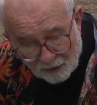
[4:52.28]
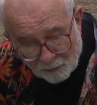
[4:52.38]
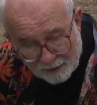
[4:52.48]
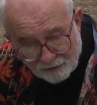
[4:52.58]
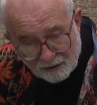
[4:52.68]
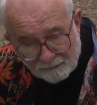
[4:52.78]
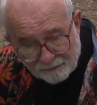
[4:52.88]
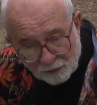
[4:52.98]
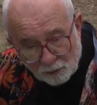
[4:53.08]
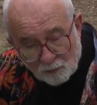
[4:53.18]
a wet show
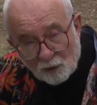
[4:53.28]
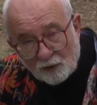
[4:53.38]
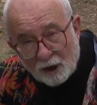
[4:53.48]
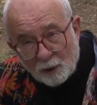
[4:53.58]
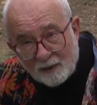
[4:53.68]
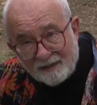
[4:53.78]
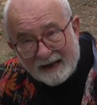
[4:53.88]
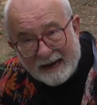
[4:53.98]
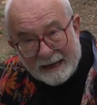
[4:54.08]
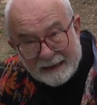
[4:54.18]
film will go with
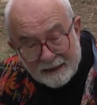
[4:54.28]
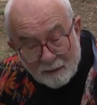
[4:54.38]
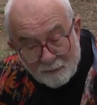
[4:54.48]
any